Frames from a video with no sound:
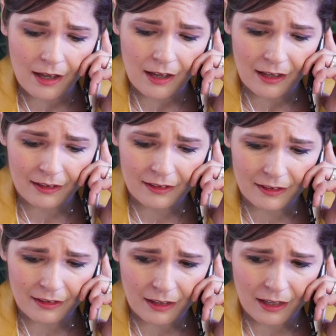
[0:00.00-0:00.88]
I,
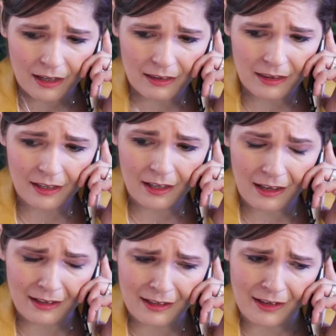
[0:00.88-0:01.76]
I think
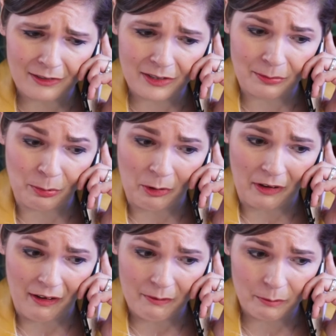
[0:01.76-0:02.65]
Eddie and I just
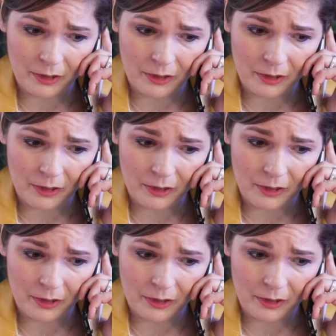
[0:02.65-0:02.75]
broke up.